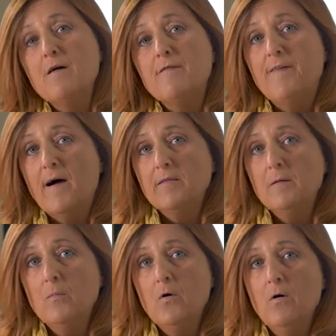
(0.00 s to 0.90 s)

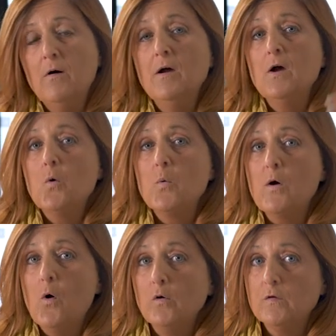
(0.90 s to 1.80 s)
Furthermore, we
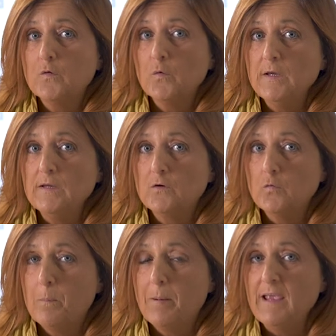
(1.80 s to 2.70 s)
also need
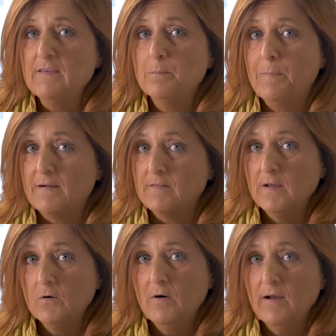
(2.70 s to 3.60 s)
to place
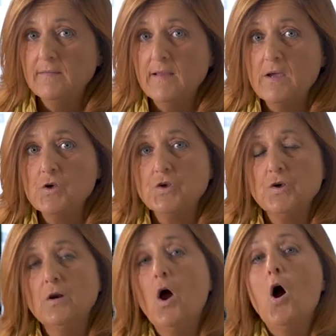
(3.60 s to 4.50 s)
particular
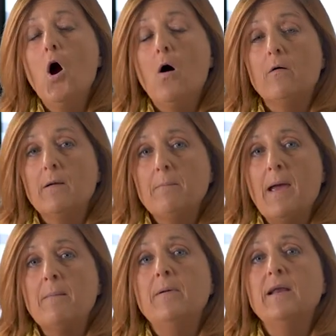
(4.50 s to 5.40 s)
attention on
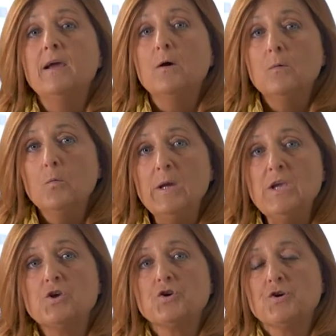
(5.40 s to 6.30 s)
remembering
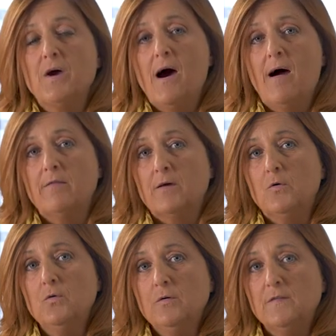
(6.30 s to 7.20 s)
which are the
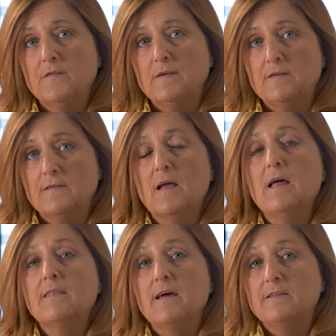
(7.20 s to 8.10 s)
courses
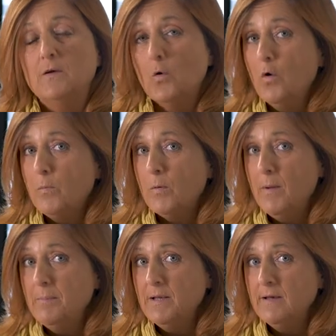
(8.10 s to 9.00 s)
that in all
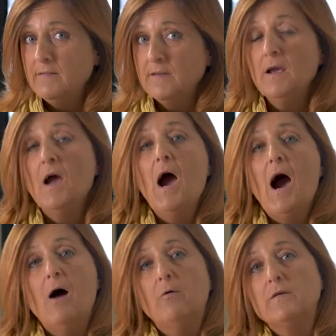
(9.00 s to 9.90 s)
probability
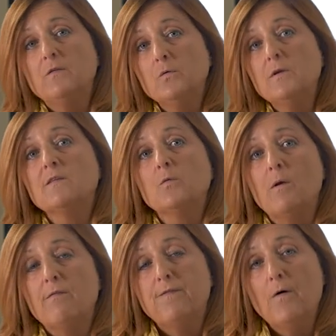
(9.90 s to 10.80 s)
our students
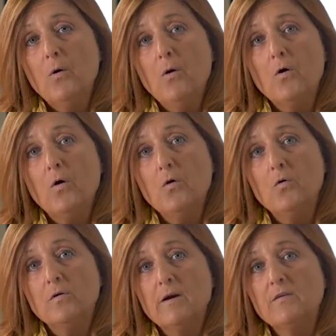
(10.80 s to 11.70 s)
will follow
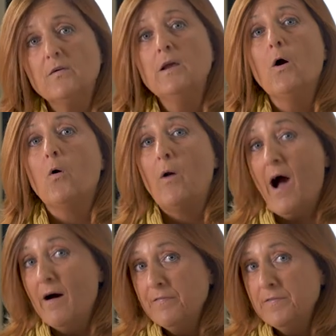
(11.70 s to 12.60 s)
concurrently or
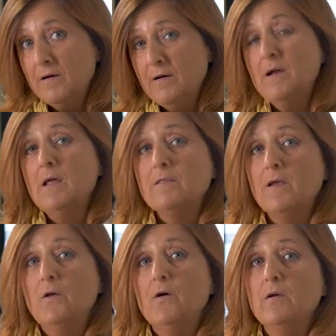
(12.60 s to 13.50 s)
after the
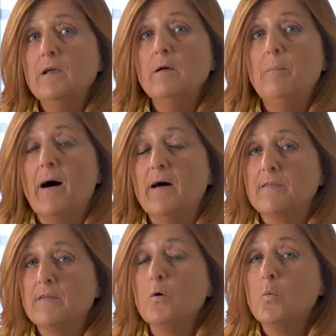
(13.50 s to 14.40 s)
learning
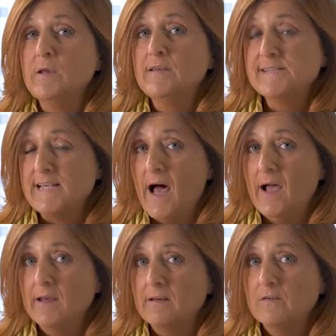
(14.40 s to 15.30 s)
path we
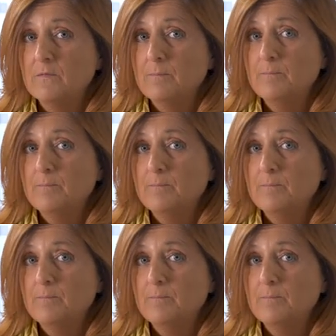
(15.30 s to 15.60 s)
designed.